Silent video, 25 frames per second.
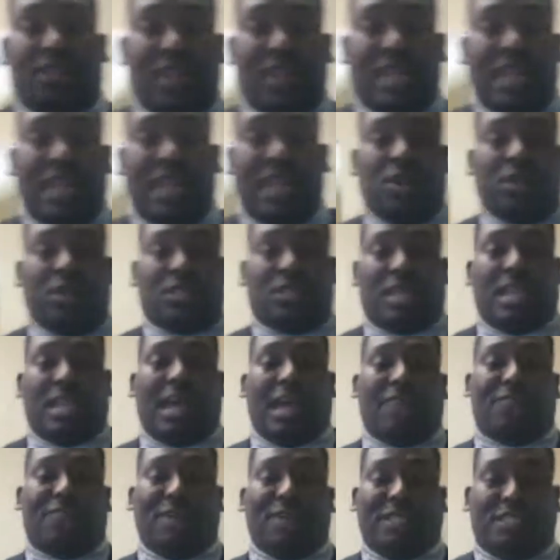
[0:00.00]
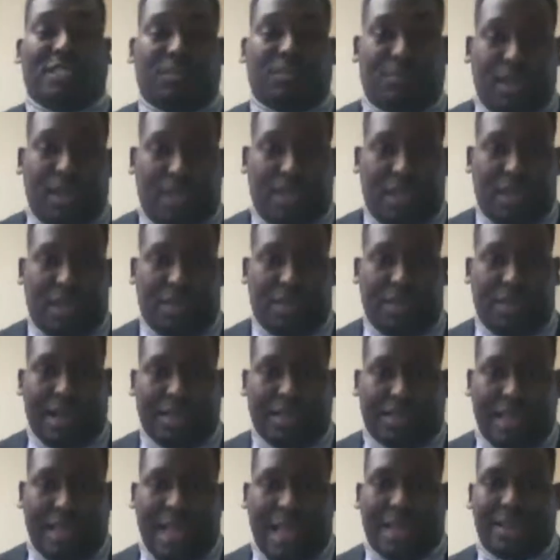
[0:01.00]
videos, and I've been speaking
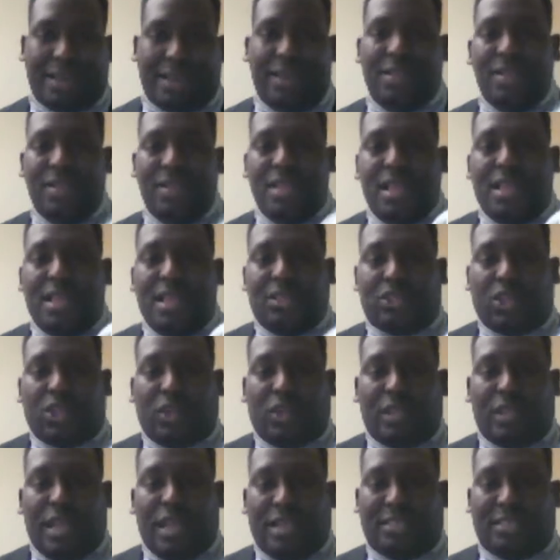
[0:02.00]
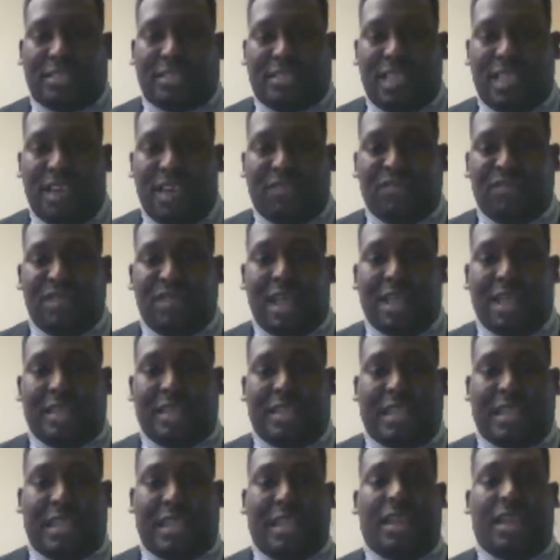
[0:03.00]
about that. So there's
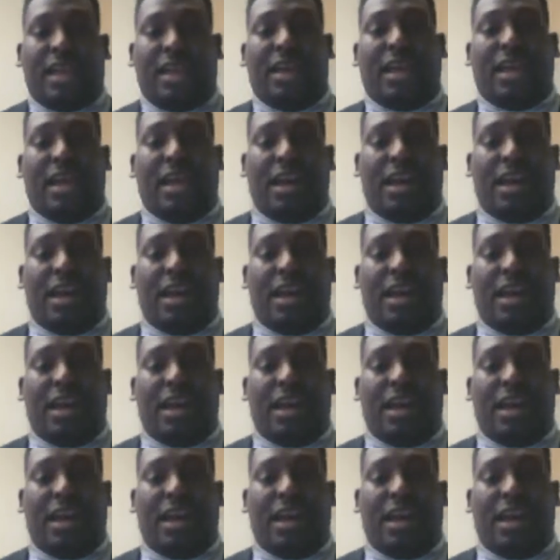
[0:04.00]
definitely